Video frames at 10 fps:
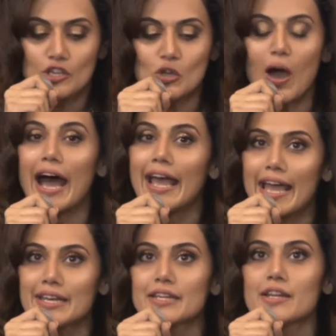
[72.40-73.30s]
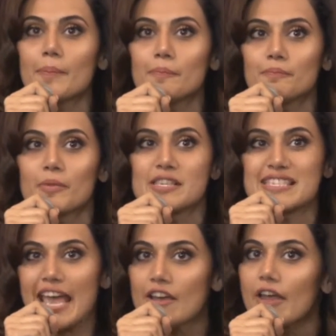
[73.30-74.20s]
So I ended up
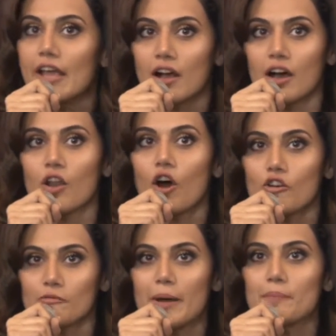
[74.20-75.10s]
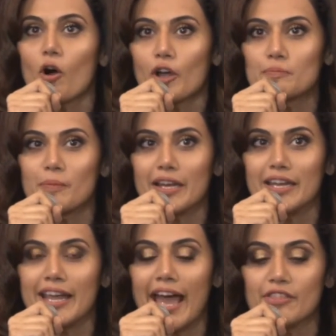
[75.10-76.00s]
saving a lot of my pocket money,